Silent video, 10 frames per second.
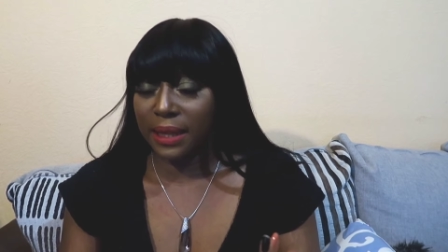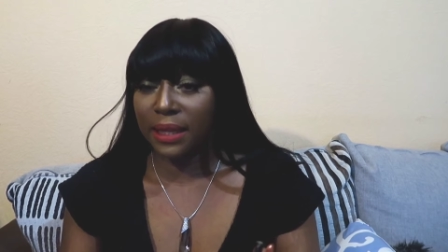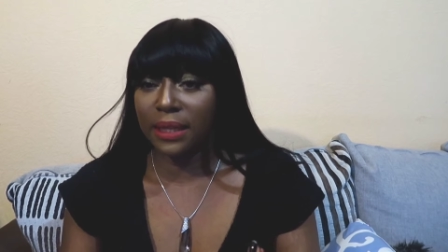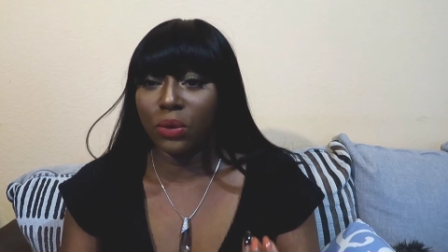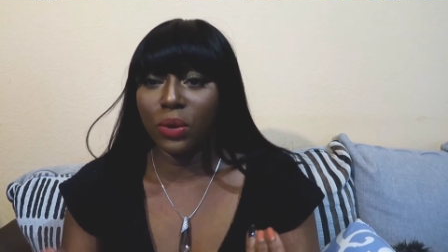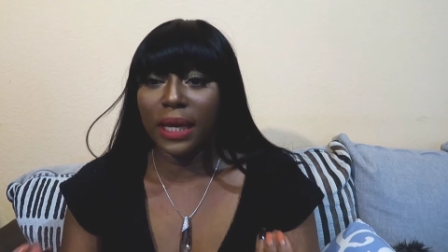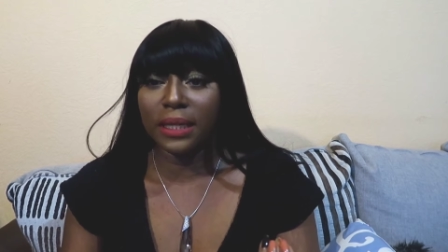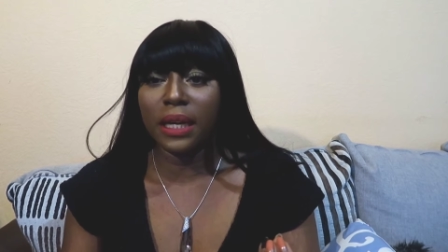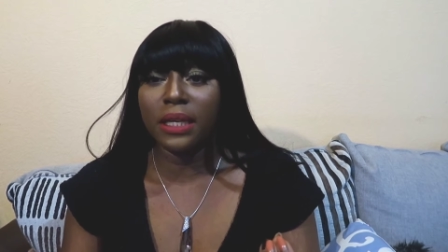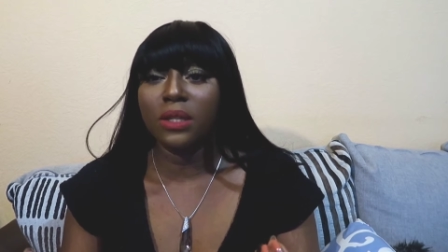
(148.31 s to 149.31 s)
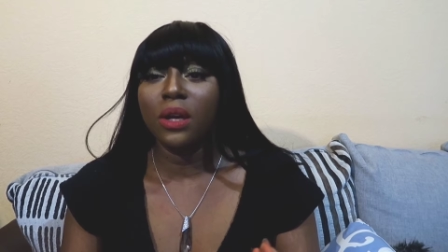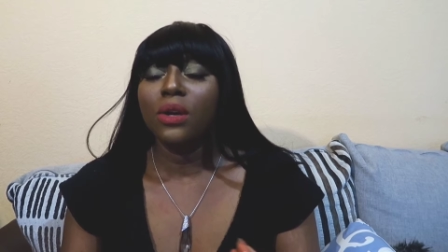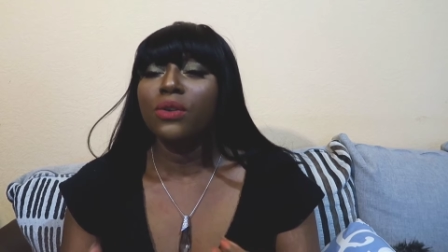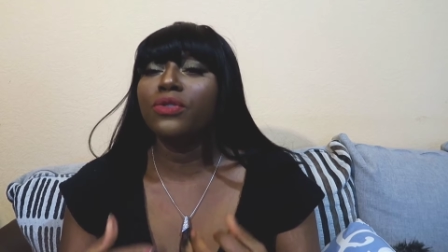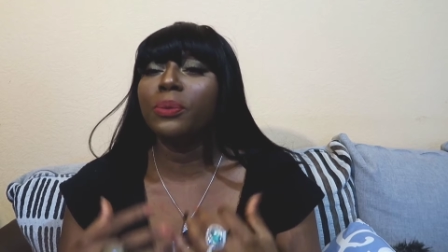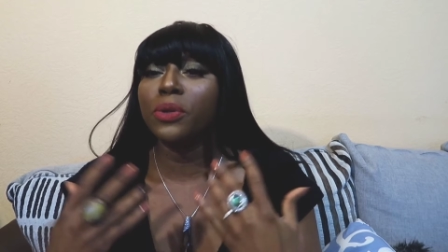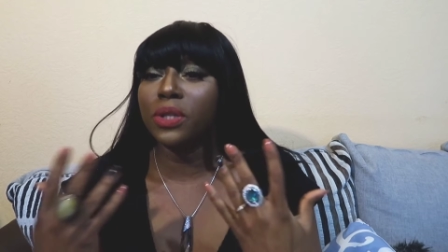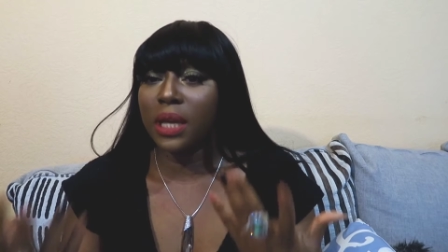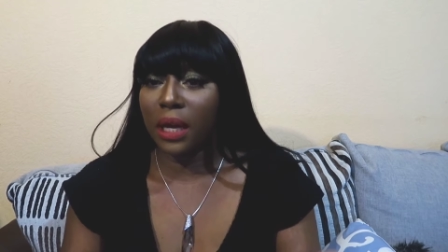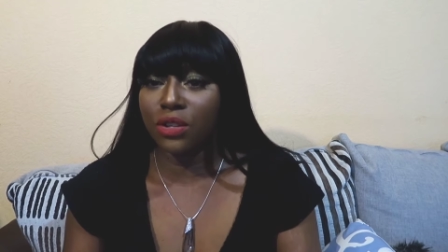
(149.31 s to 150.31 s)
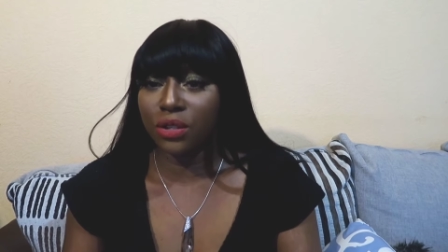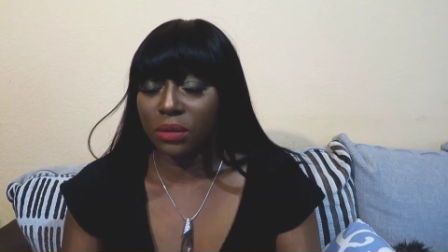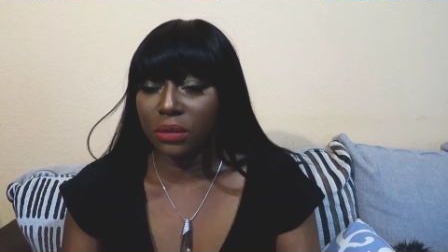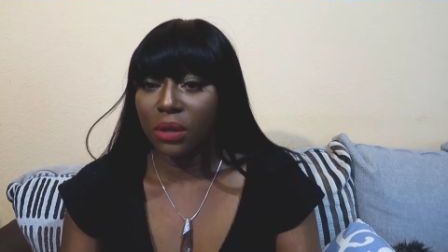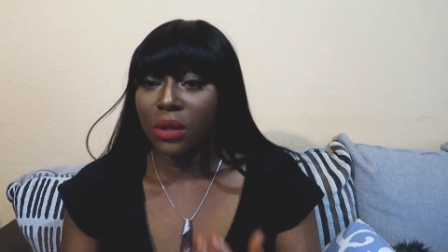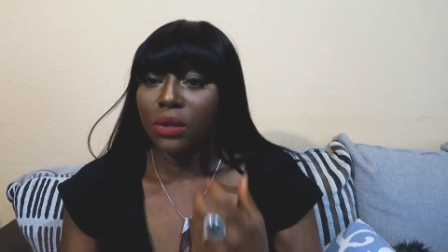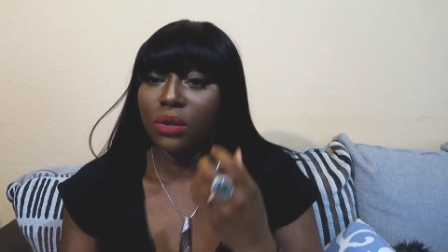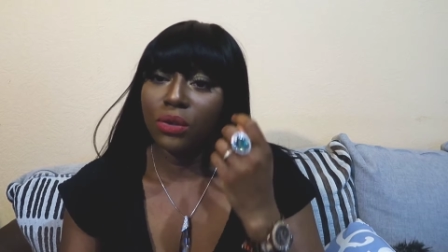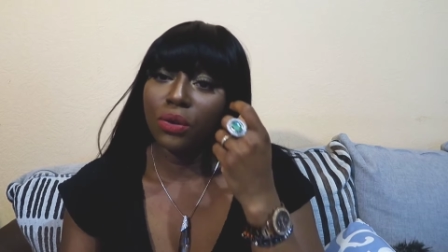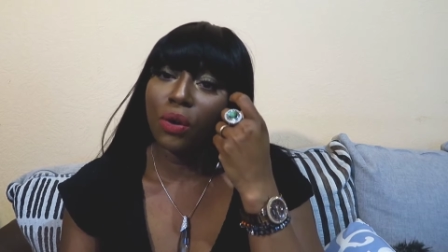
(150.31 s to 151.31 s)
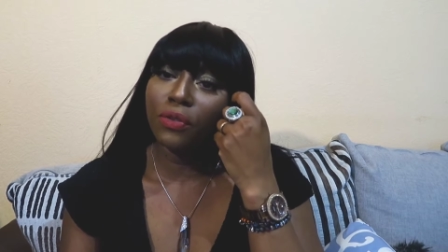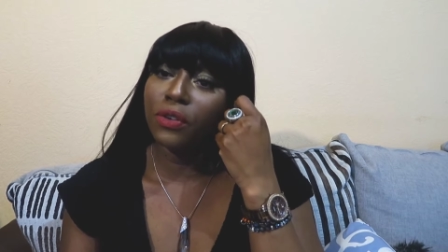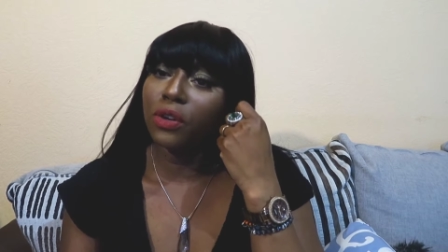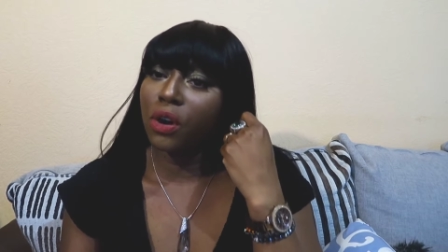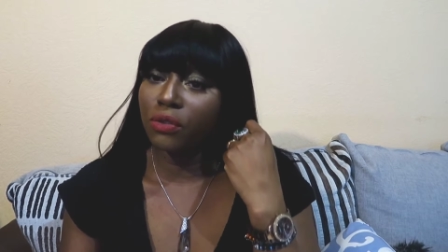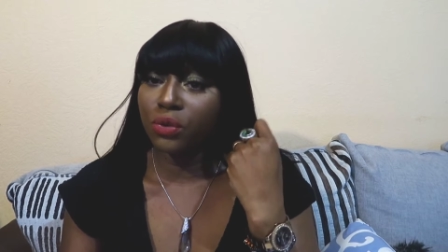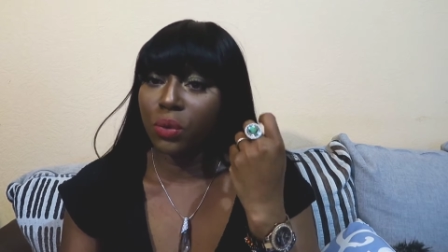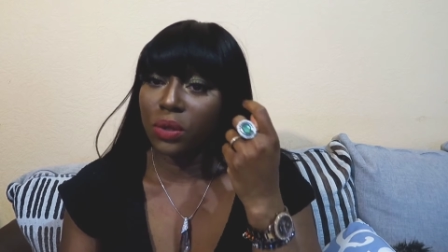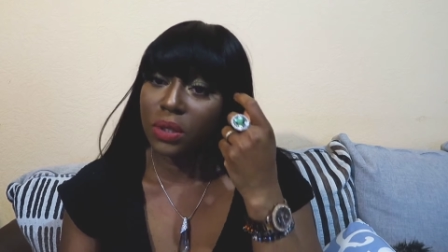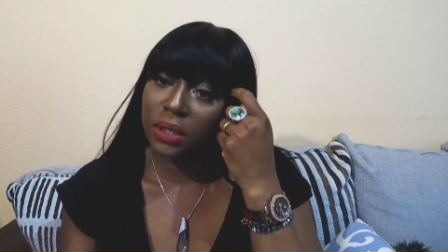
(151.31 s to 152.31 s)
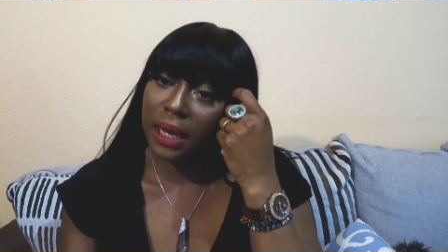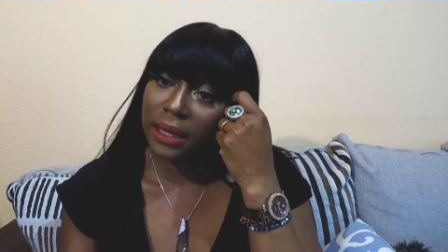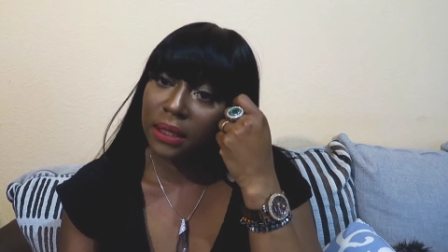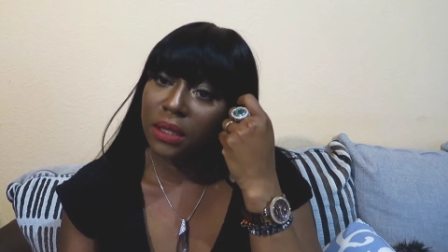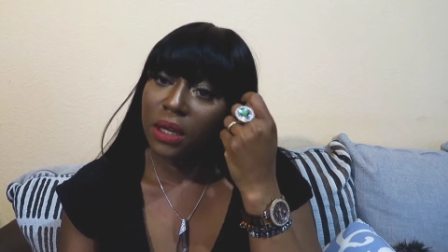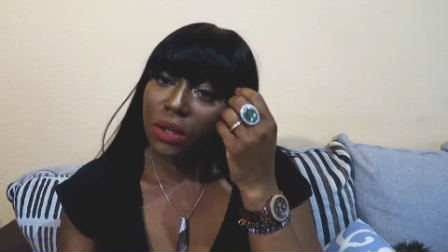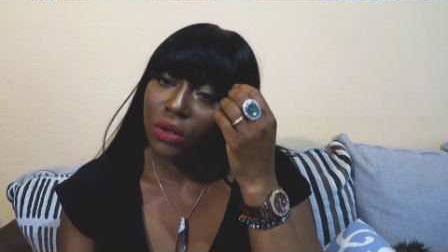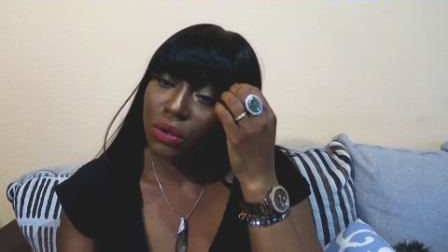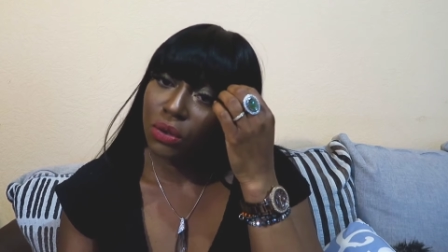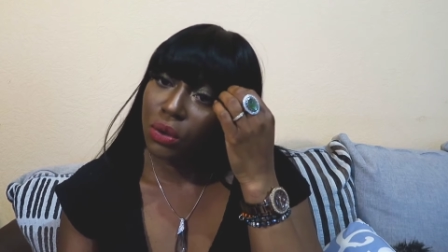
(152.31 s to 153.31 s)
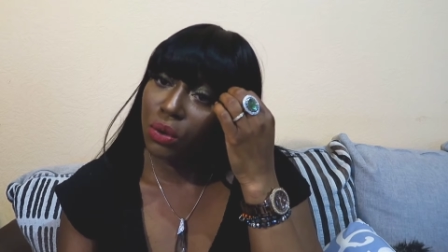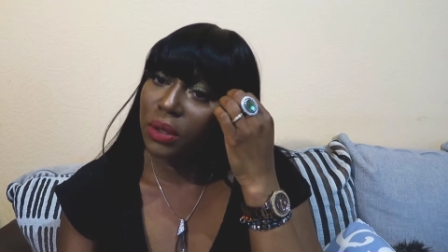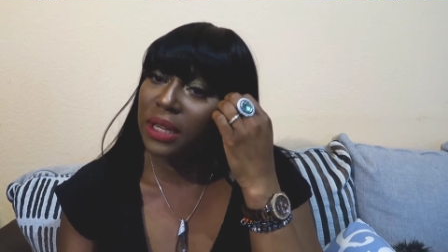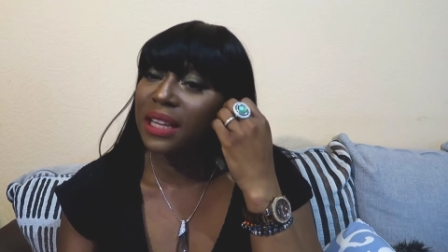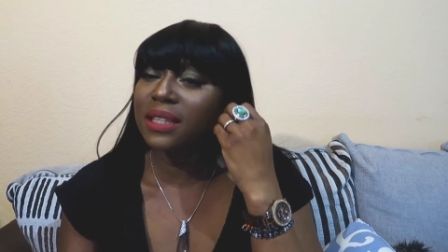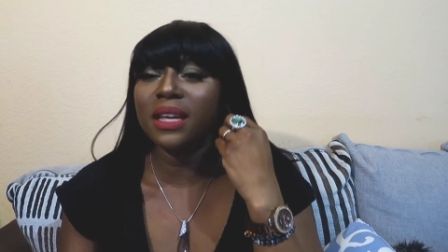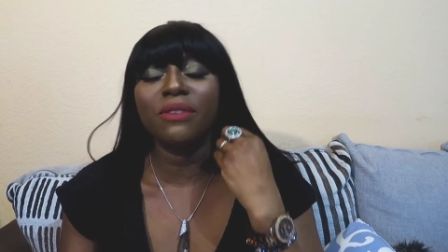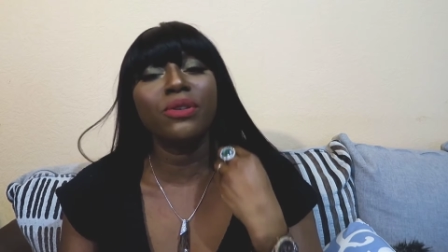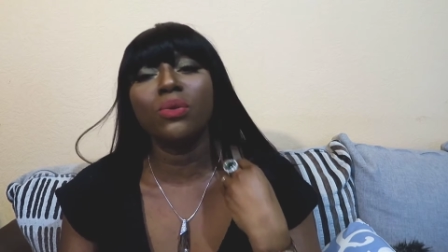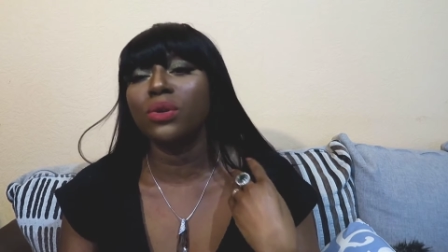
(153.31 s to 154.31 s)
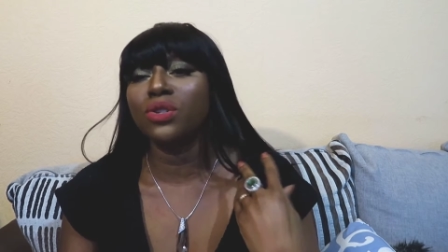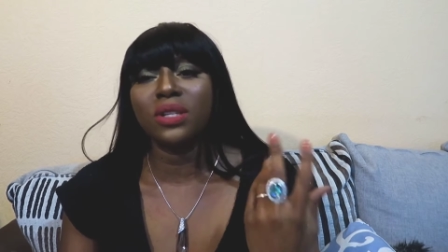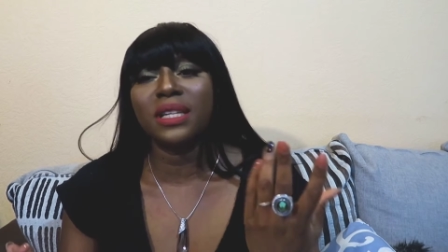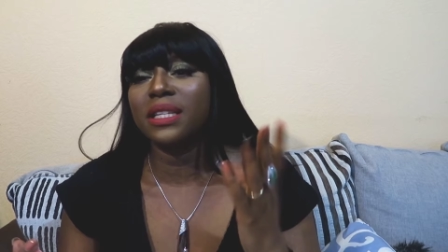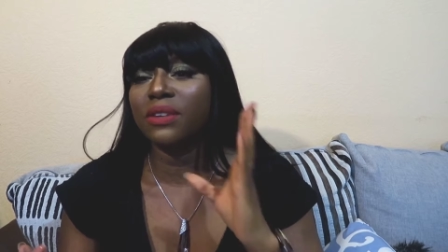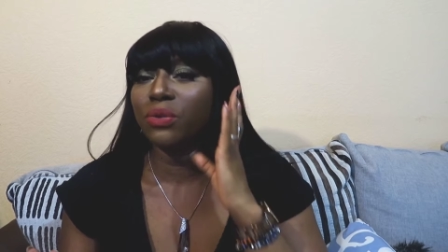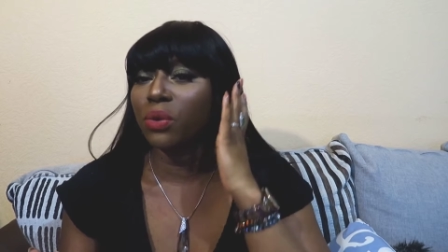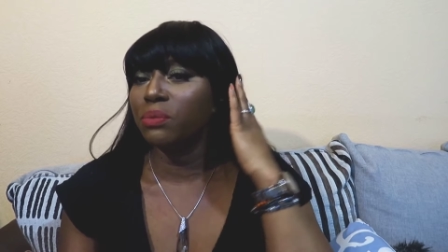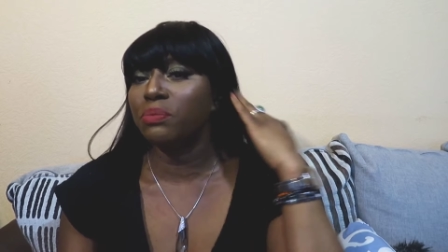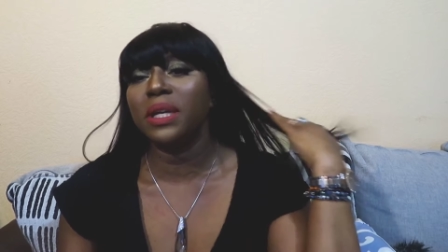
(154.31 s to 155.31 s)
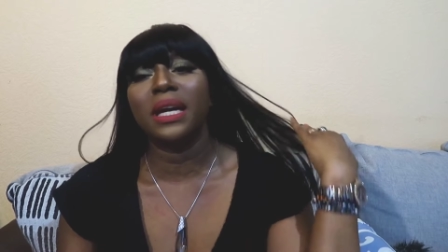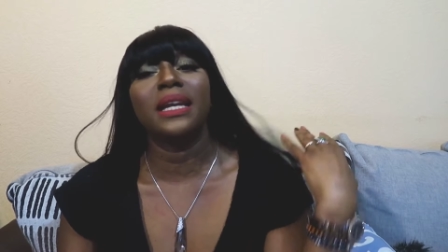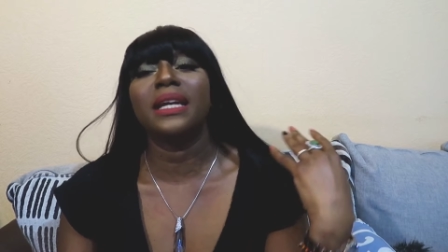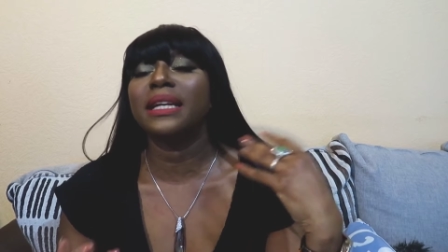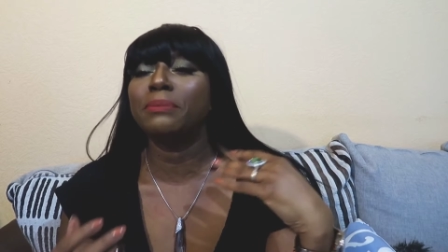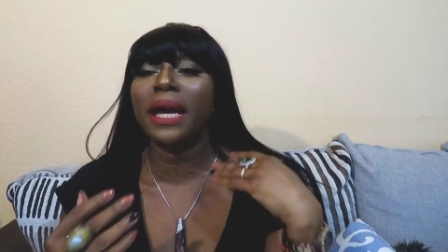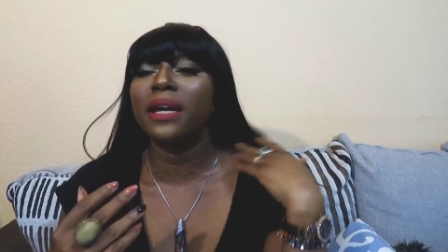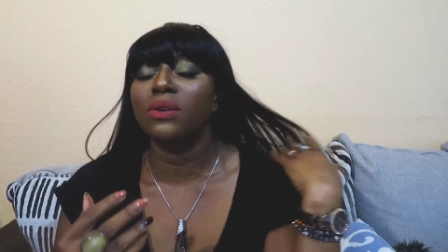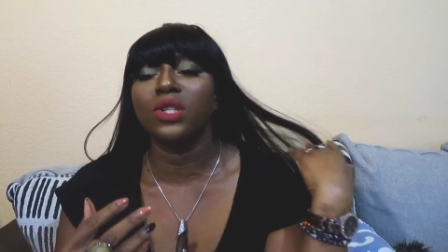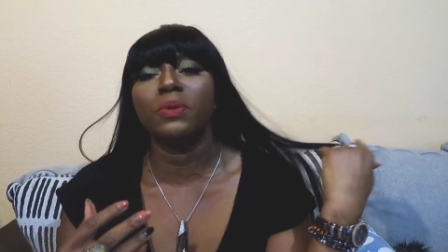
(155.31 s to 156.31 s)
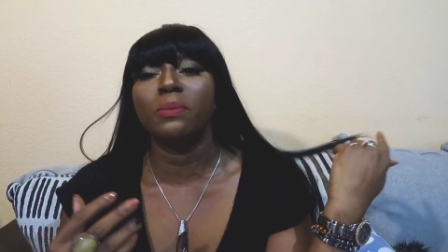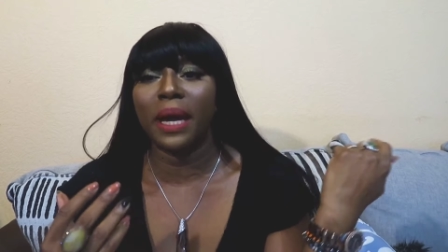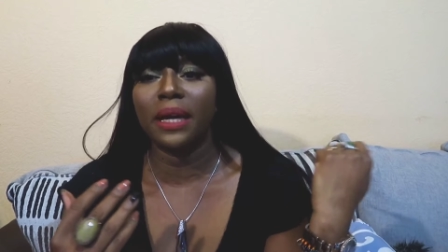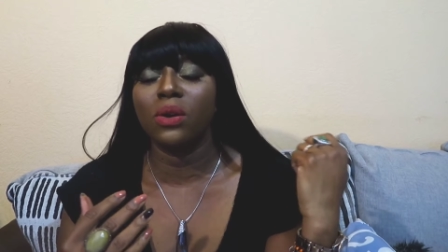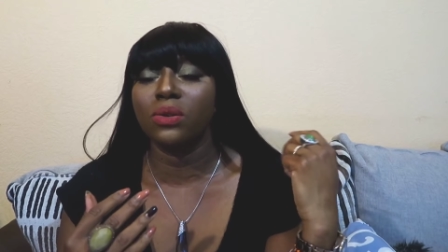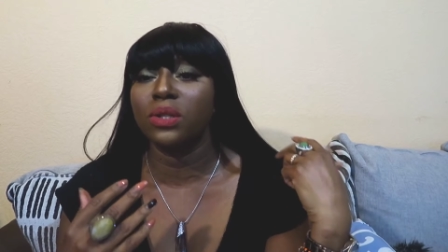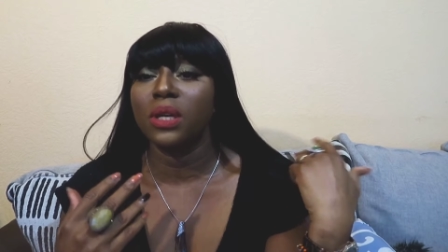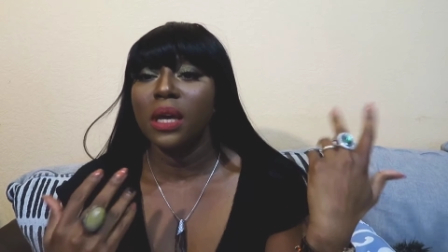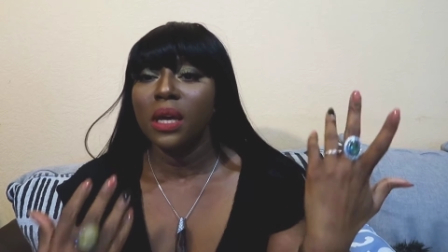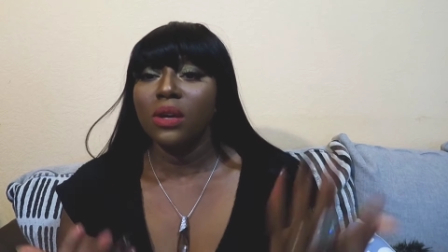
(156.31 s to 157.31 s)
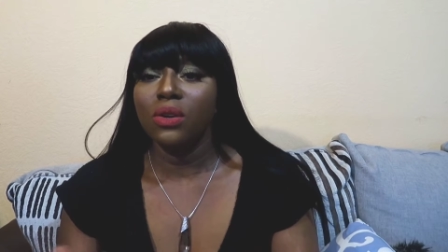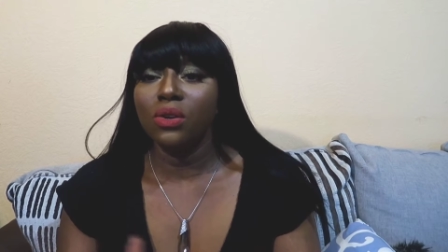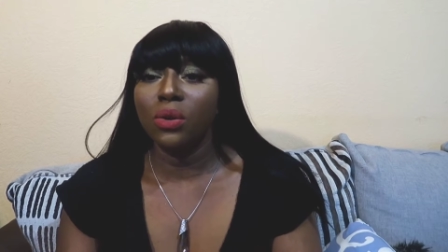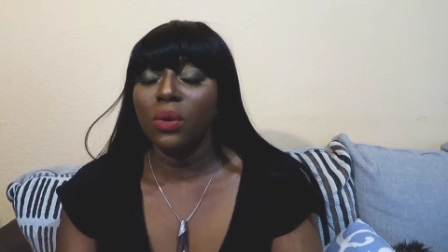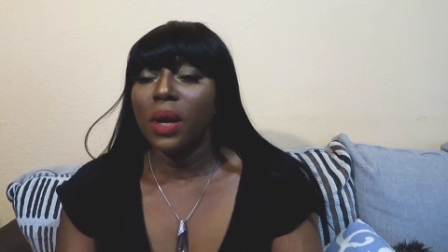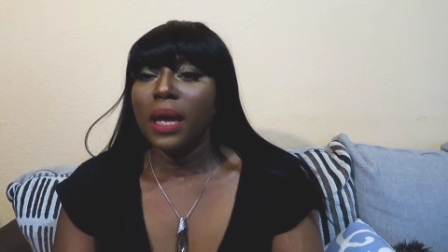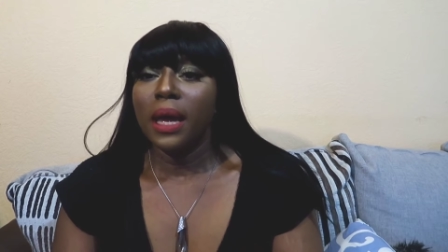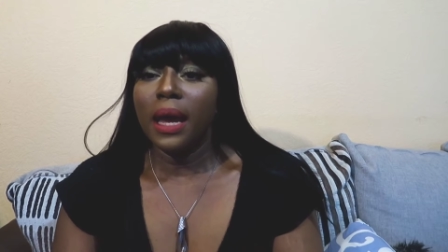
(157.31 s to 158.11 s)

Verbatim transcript: I think the whole idea is for protection, you know, of loved ones, and, you know, let everyone be, and let bygones be bygones, you know.